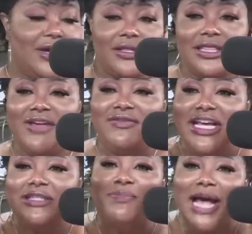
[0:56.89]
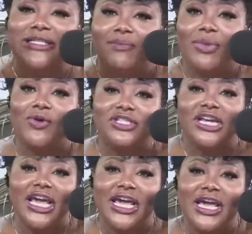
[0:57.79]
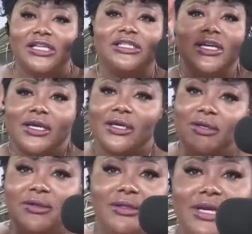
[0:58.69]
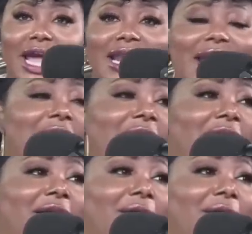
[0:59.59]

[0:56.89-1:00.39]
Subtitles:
If this buy some blue cheese, let that nigga go.